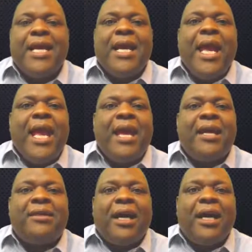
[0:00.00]

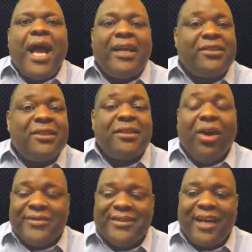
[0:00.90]
And actually an
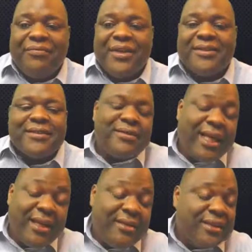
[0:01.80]
on-site visit.
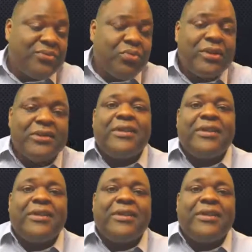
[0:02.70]
And this was,